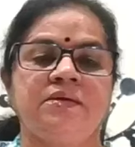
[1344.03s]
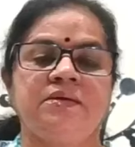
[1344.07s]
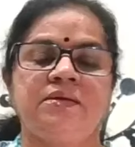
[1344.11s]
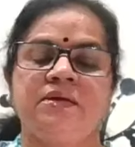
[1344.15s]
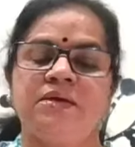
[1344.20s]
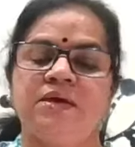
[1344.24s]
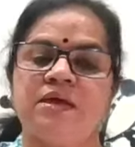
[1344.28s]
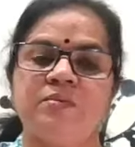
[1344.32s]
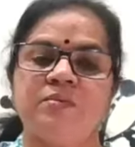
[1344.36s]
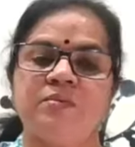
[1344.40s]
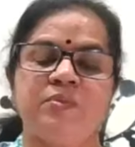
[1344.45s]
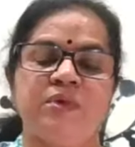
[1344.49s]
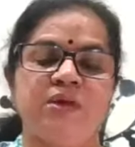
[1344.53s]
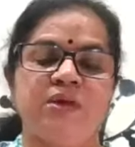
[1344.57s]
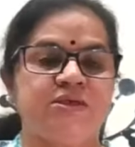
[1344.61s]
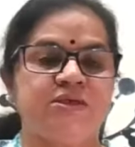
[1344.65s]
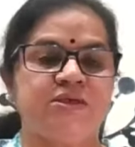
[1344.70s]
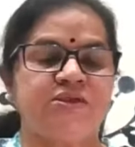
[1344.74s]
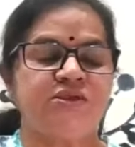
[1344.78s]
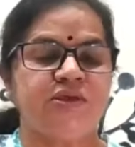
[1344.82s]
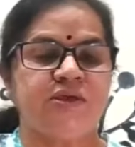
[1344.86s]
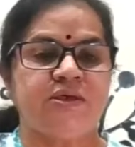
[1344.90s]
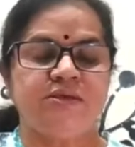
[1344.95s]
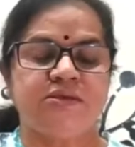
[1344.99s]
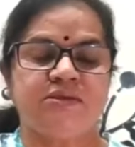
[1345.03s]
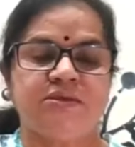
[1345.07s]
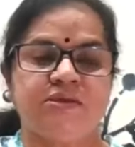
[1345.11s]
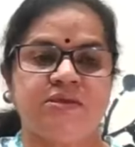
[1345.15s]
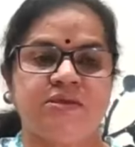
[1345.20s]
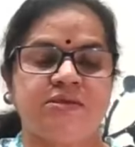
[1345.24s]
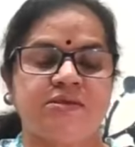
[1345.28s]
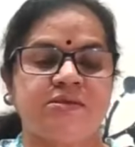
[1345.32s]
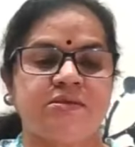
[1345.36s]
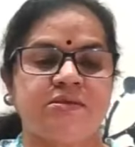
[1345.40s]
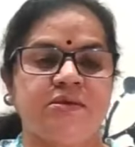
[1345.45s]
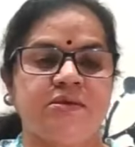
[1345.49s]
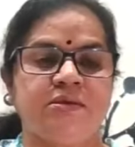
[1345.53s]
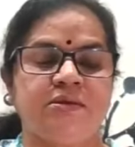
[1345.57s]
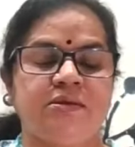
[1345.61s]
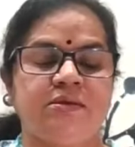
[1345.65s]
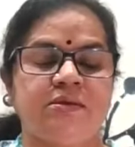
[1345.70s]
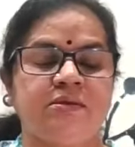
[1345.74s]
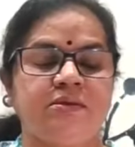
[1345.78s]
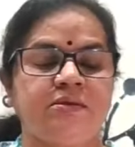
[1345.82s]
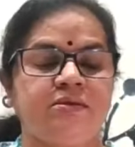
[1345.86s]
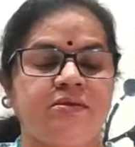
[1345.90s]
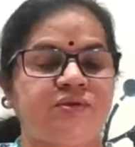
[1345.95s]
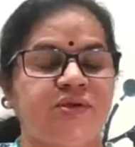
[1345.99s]
there are many changes in
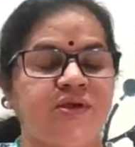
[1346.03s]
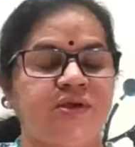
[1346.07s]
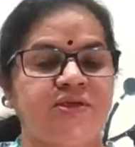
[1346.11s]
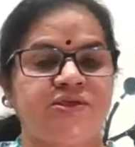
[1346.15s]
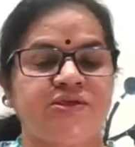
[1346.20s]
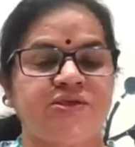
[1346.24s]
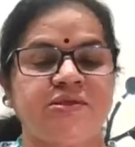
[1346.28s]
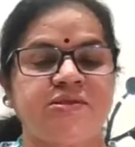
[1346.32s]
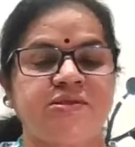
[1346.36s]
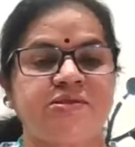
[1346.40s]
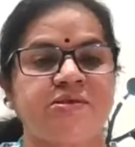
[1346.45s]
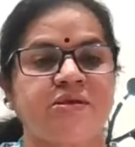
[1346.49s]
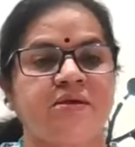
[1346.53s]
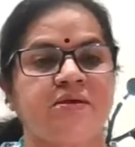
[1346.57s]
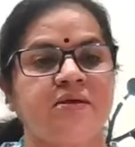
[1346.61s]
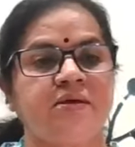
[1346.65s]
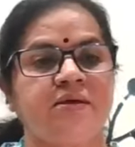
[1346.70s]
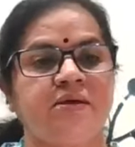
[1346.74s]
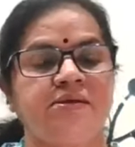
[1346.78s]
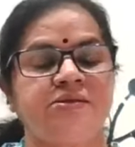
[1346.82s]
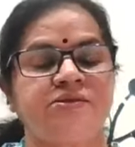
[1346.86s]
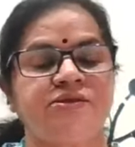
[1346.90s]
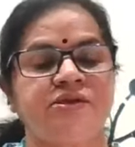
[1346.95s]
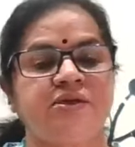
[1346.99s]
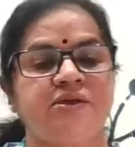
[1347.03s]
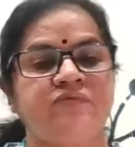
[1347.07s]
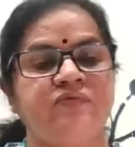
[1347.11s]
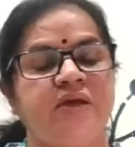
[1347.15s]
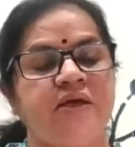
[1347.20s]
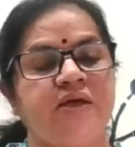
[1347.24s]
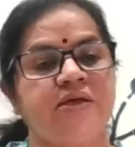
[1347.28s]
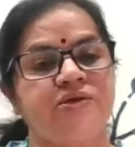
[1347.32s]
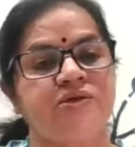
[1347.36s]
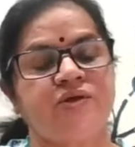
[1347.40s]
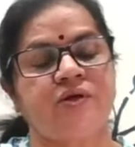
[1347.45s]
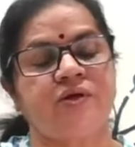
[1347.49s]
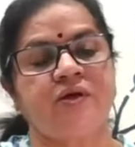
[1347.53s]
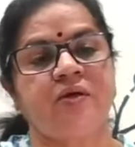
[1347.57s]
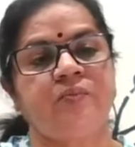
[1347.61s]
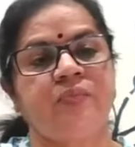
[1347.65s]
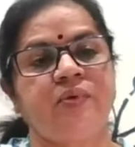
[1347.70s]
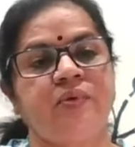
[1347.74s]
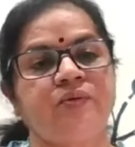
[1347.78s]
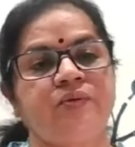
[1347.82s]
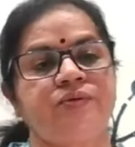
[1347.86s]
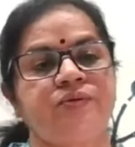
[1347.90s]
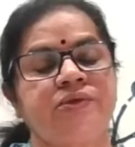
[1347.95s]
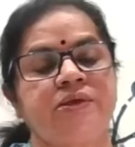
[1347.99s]
traditions and culture. When I talk
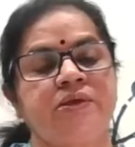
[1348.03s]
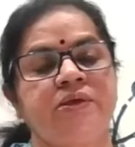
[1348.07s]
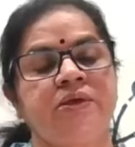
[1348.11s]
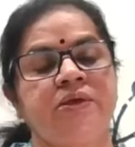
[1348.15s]
about